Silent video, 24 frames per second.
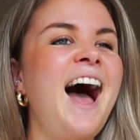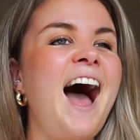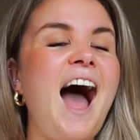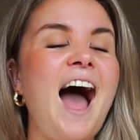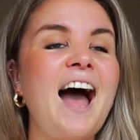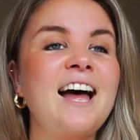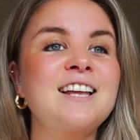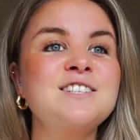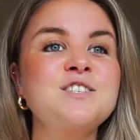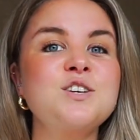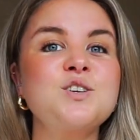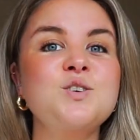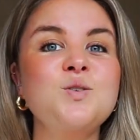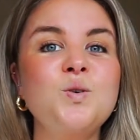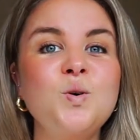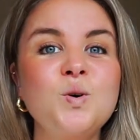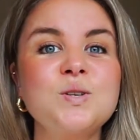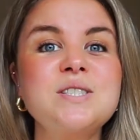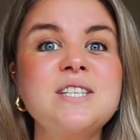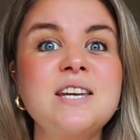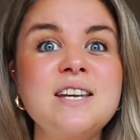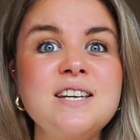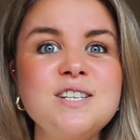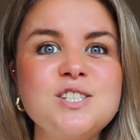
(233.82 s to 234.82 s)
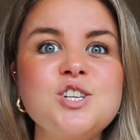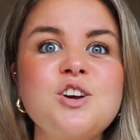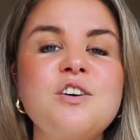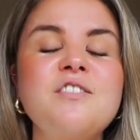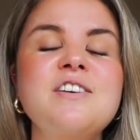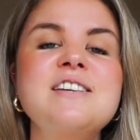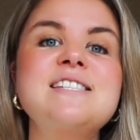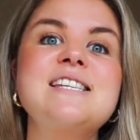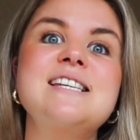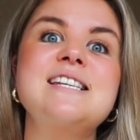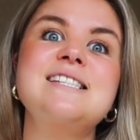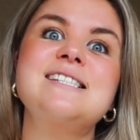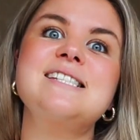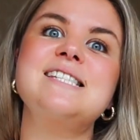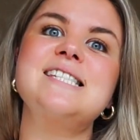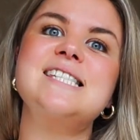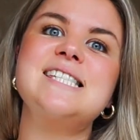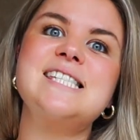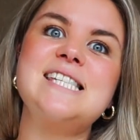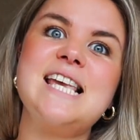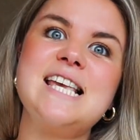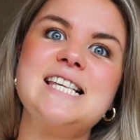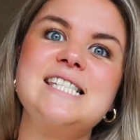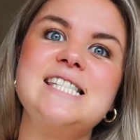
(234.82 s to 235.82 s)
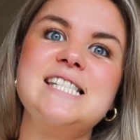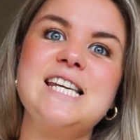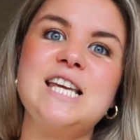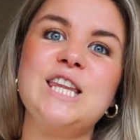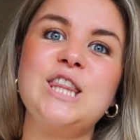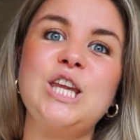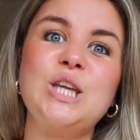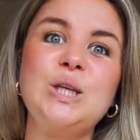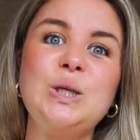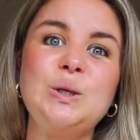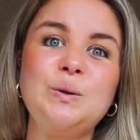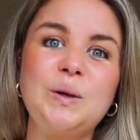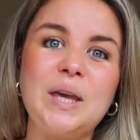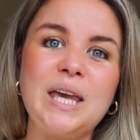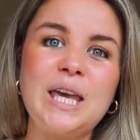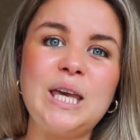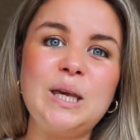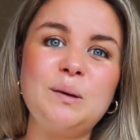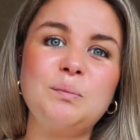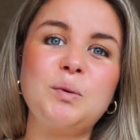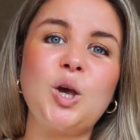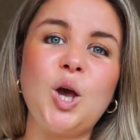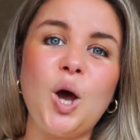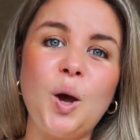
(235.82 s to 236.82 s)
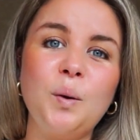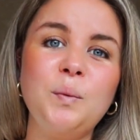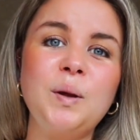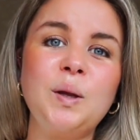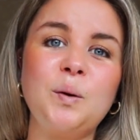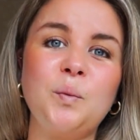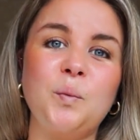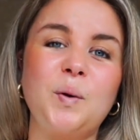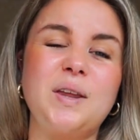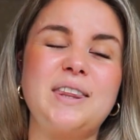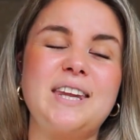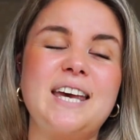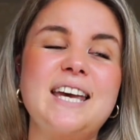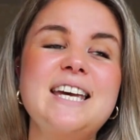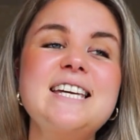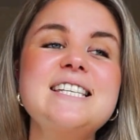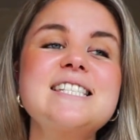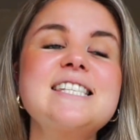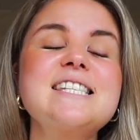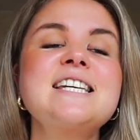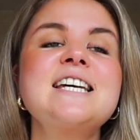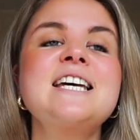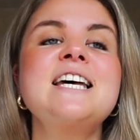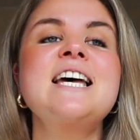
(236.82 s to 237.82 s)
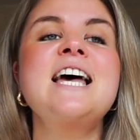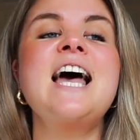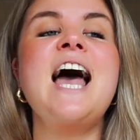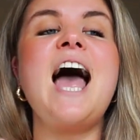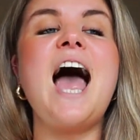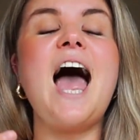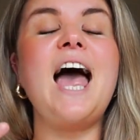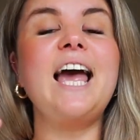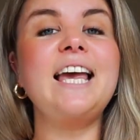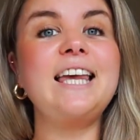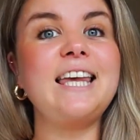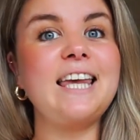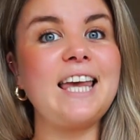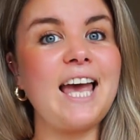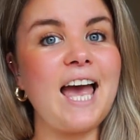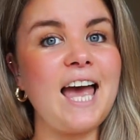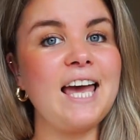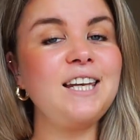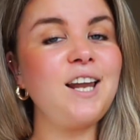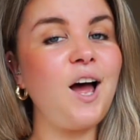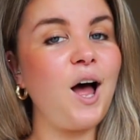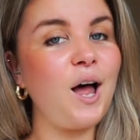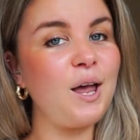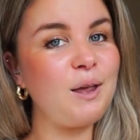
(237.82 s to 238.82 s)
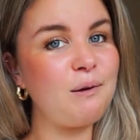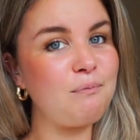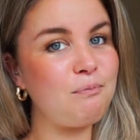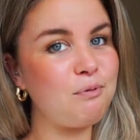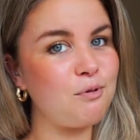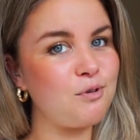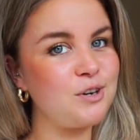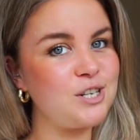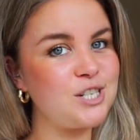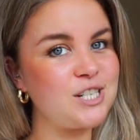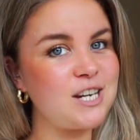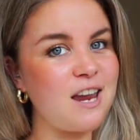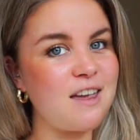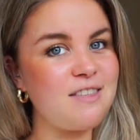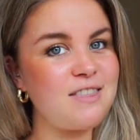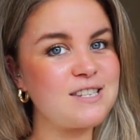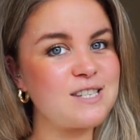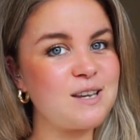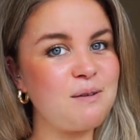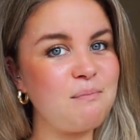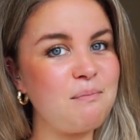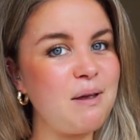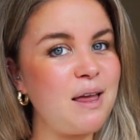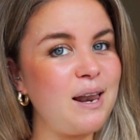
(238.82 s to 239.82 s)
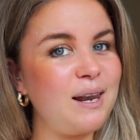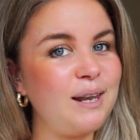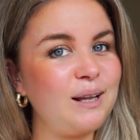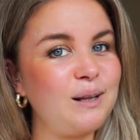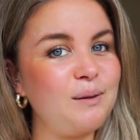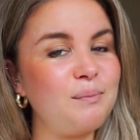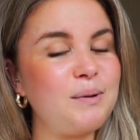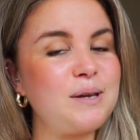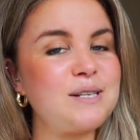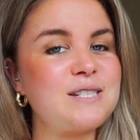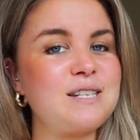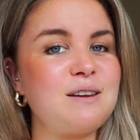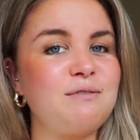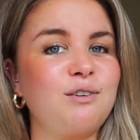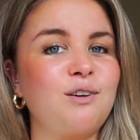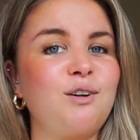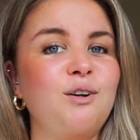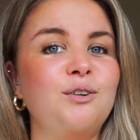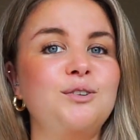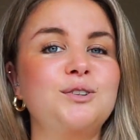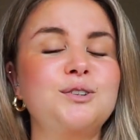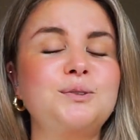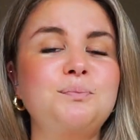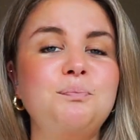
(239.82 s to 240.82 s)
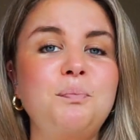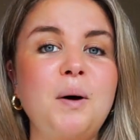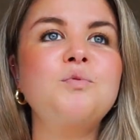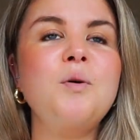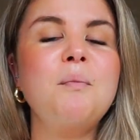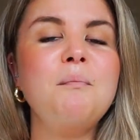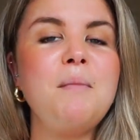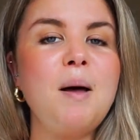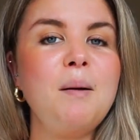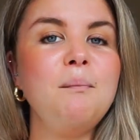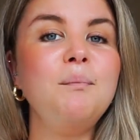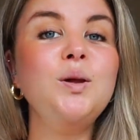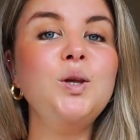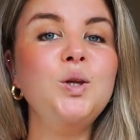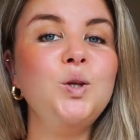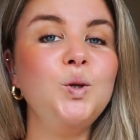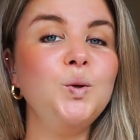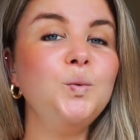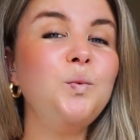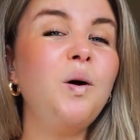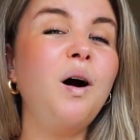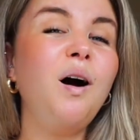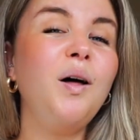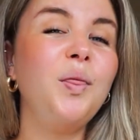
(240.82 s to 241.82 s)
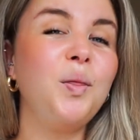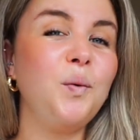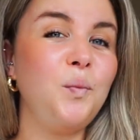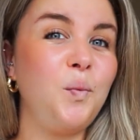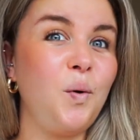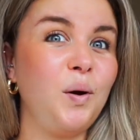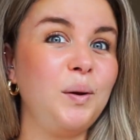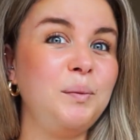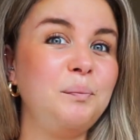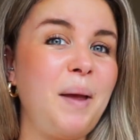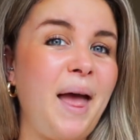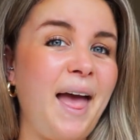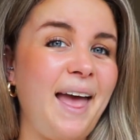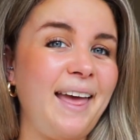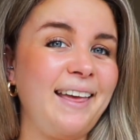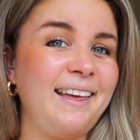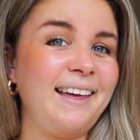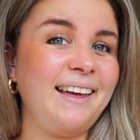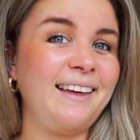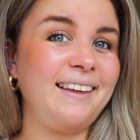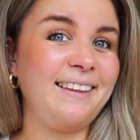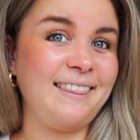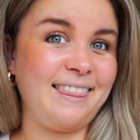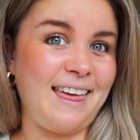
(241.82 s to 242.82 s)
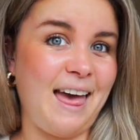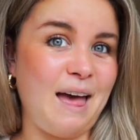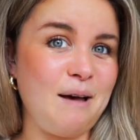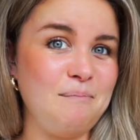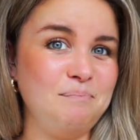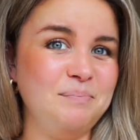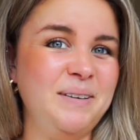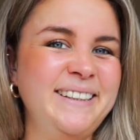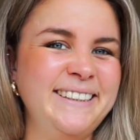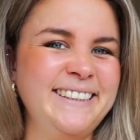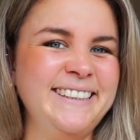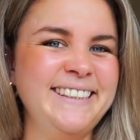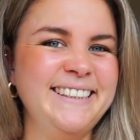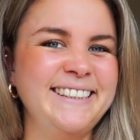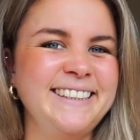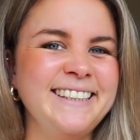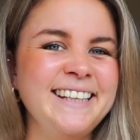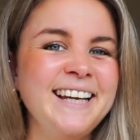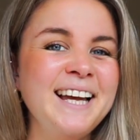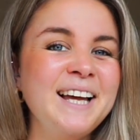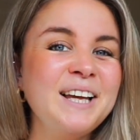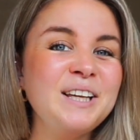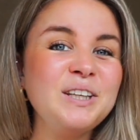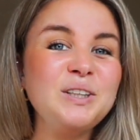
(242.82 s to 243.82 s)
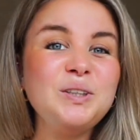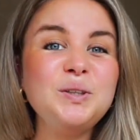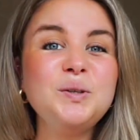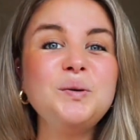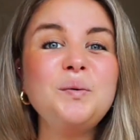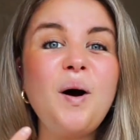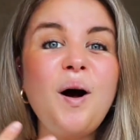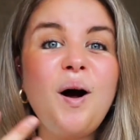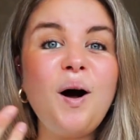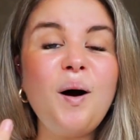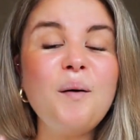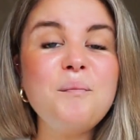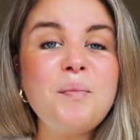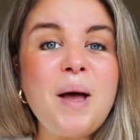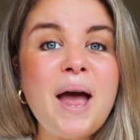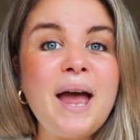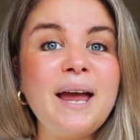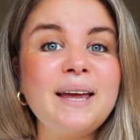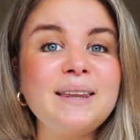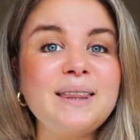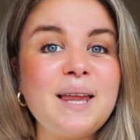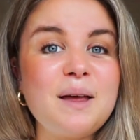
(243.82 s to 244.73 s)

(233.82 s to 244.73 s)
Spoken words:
and your teacher is insisting that you keep going with it, again, I appreciate this can be a little bit difficult. Remember, you are the one paying them. You are paying